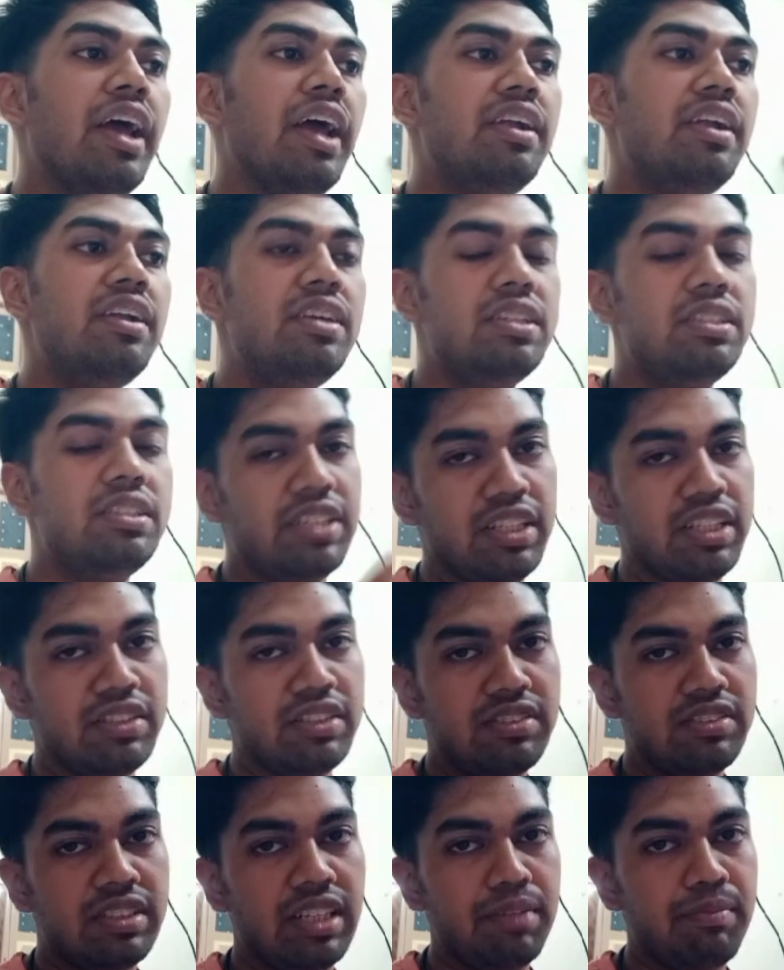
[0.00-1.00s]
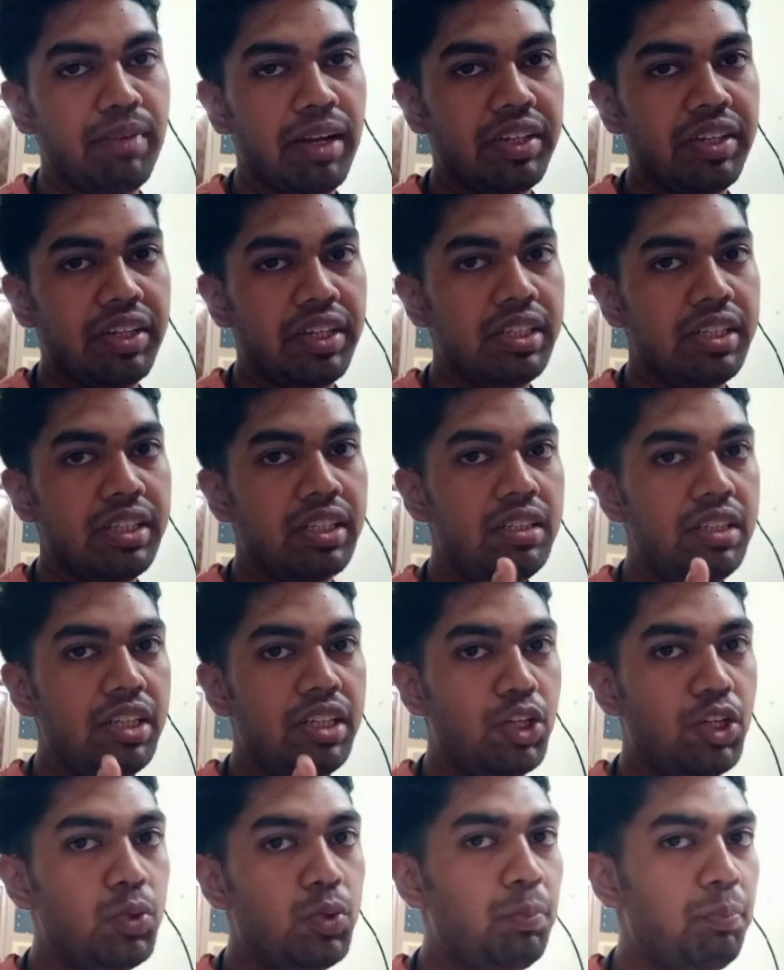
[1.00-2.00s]
and stains that bacteria
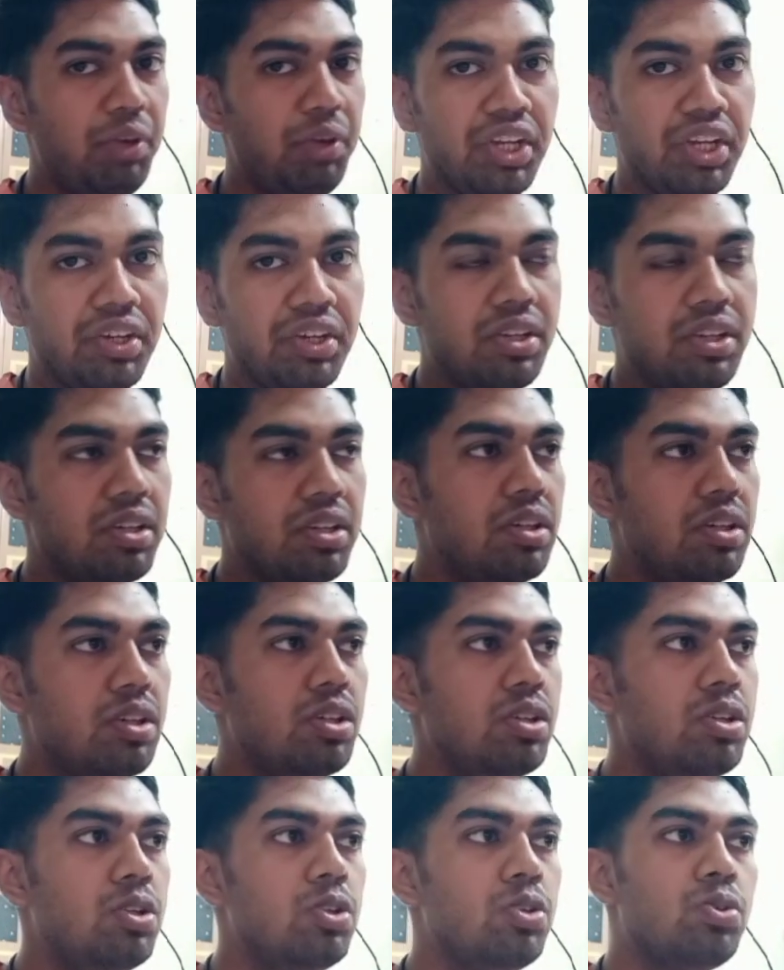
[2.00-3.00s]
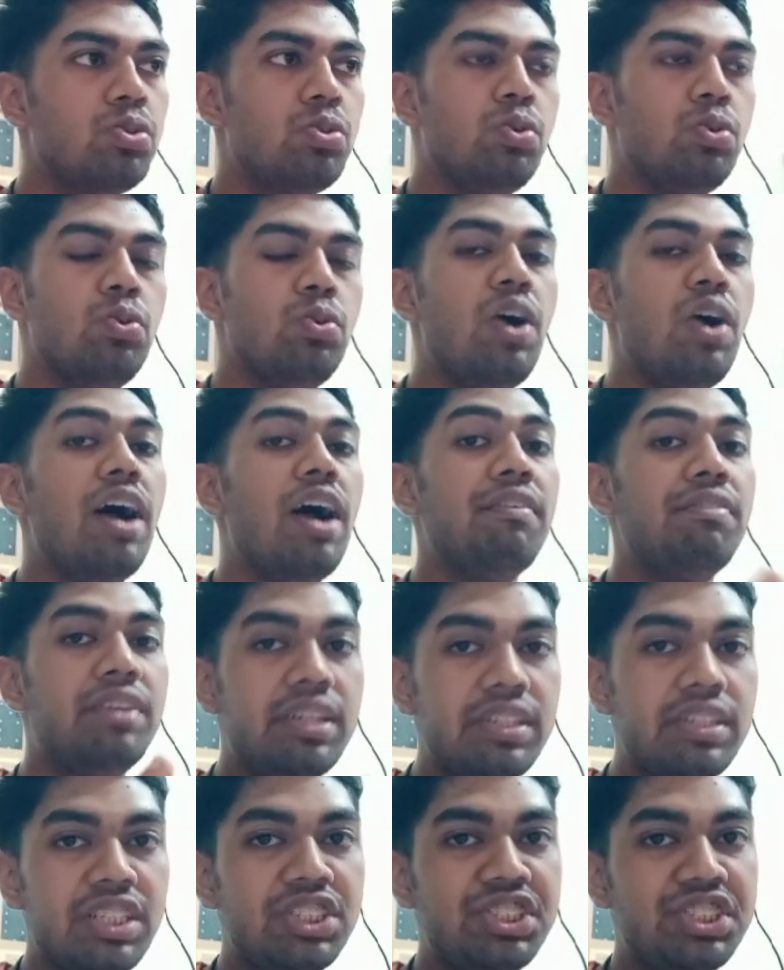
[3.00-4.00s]
into pink. So
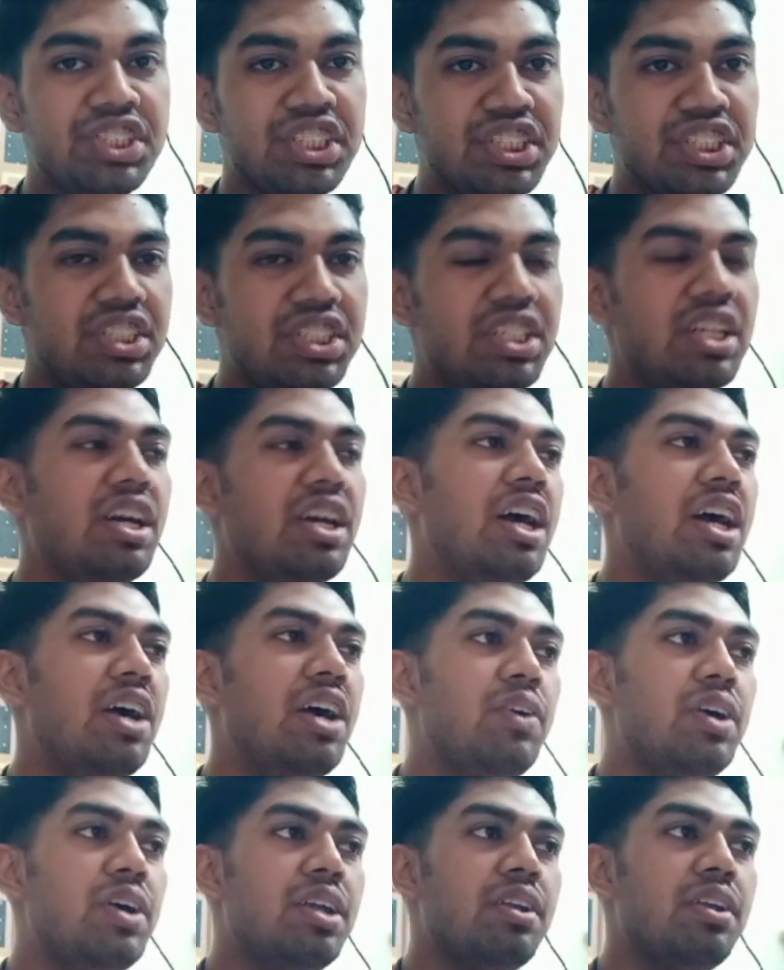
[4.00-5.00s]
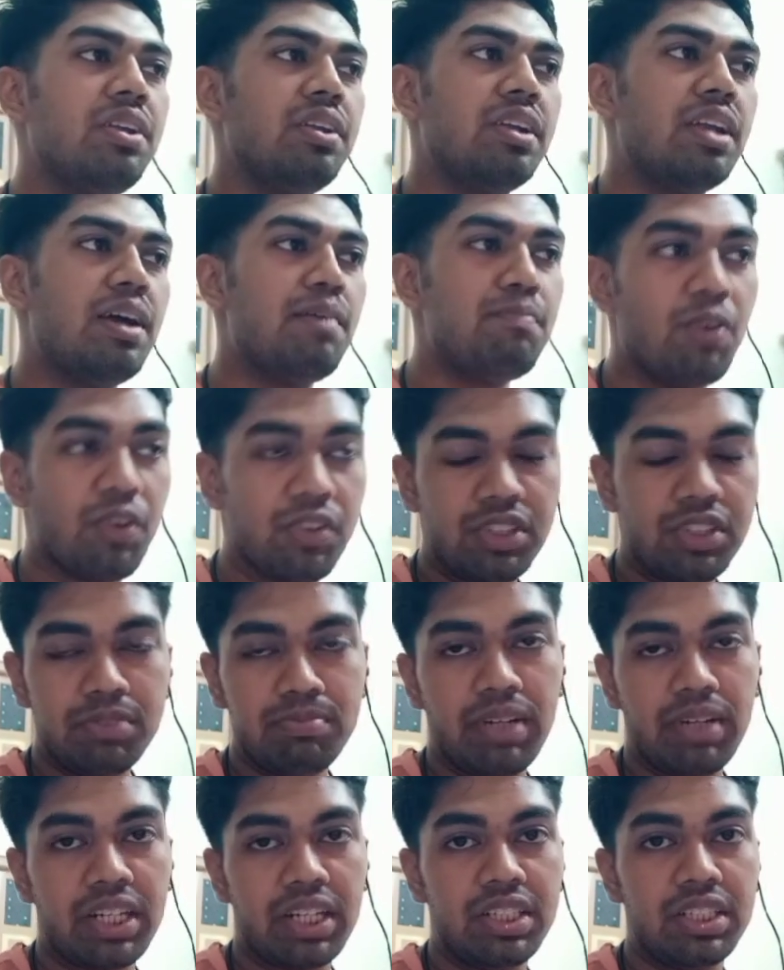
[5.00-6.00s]
after the staining, our gram
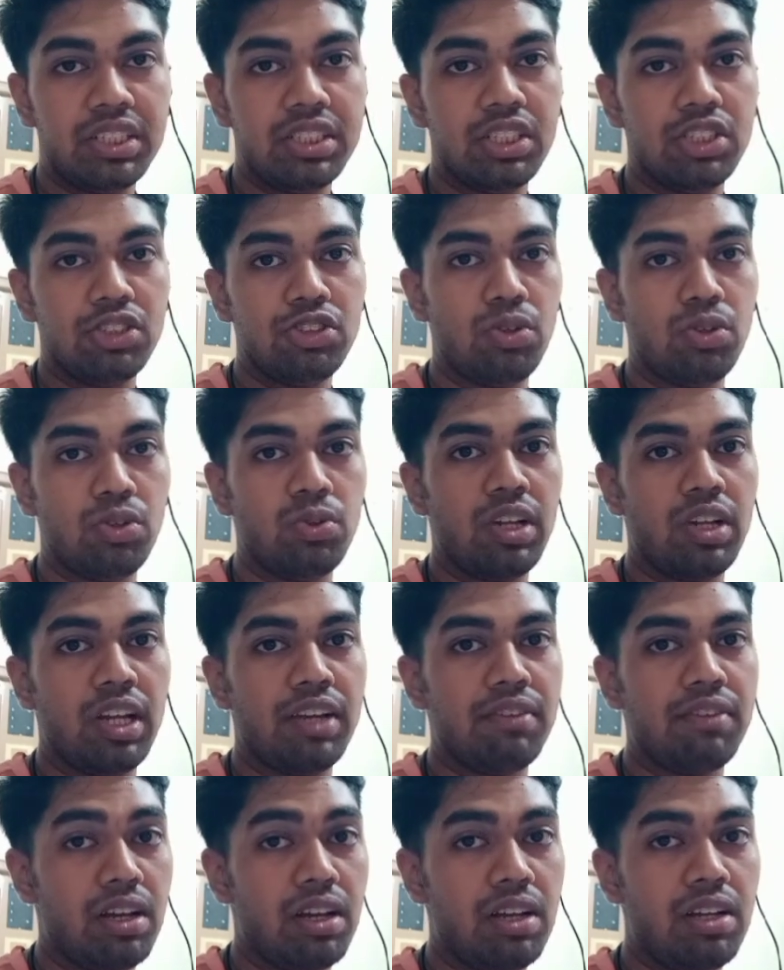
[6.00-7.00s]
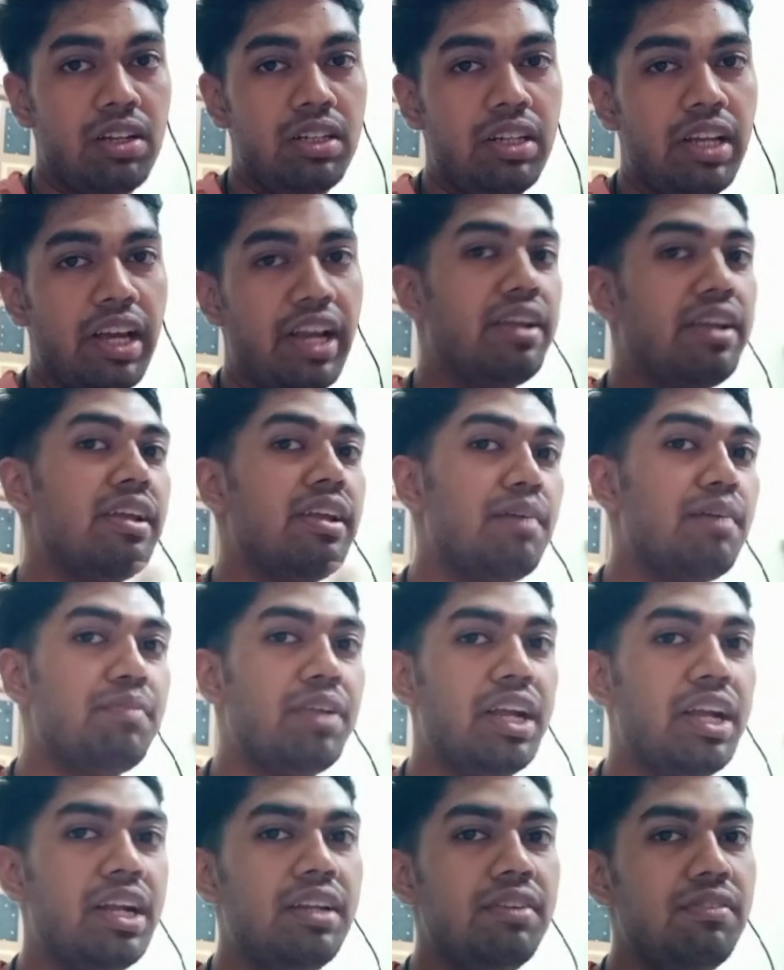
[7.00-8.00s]
positive bacteria is look like violet and
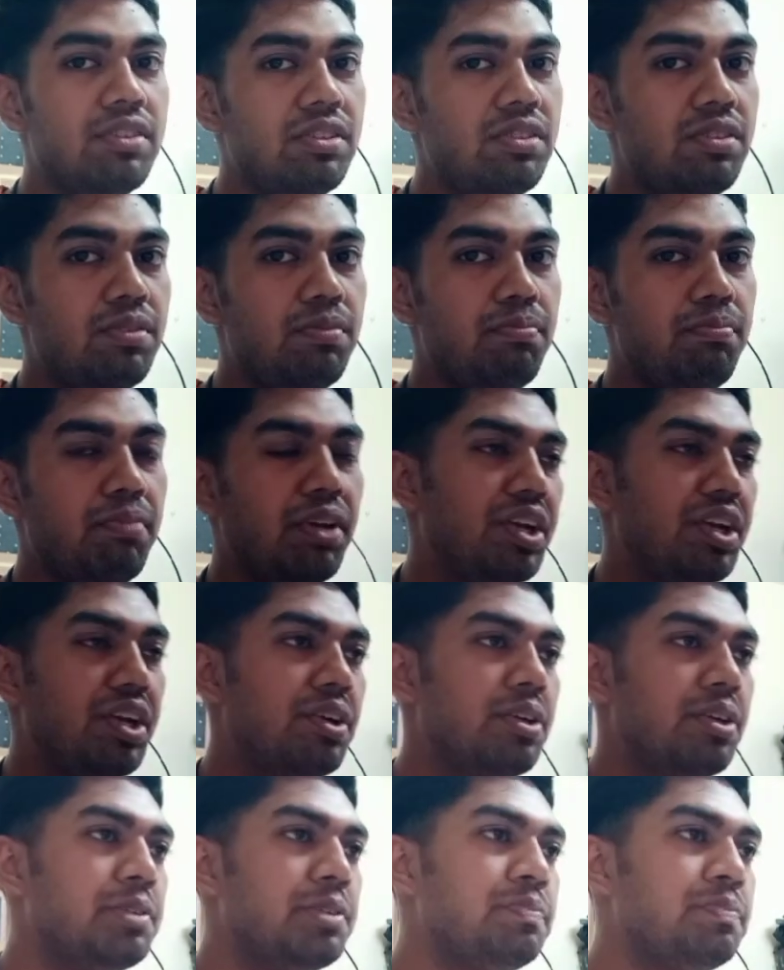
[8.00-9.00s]
gram negative is pink.